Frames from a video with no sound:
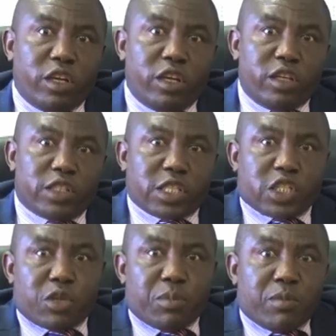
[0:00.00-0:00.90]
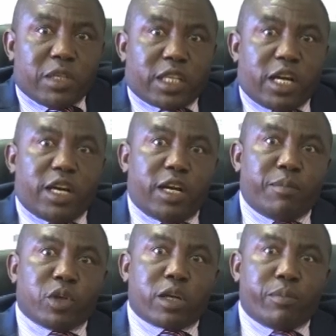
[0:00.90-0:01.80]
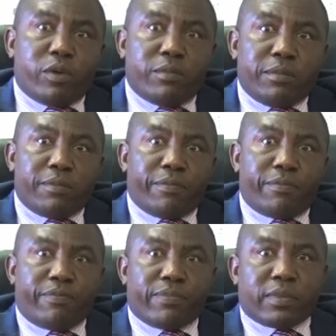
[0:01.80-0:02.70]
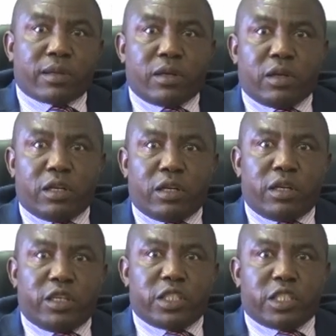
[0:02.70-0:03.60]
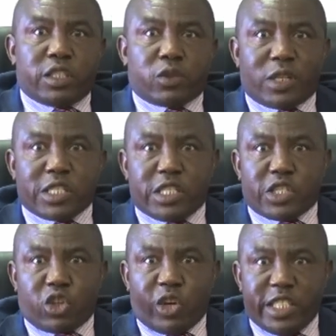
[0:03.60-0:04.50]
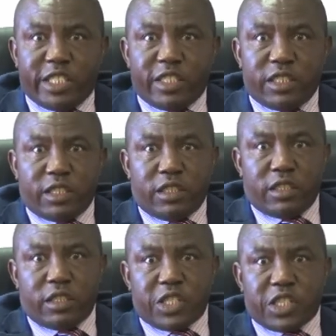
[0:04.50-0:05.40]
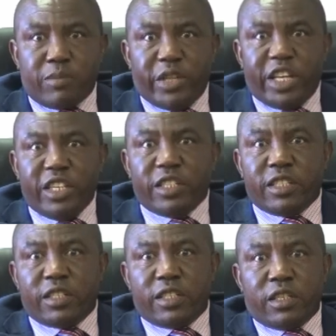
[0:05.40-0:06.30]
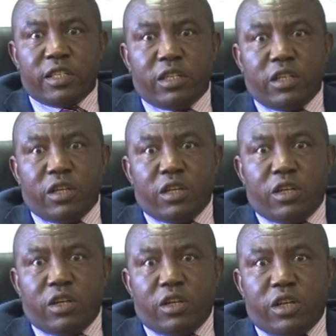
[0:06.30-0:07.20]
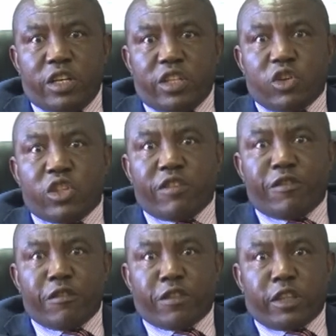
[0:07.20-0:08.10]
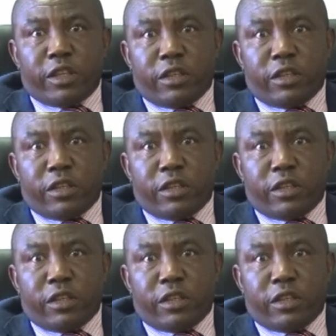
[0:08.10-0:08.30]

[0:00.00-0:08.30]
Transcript: a 60 millimeter mortar bomb and it was destroyed the same day. And on the 5th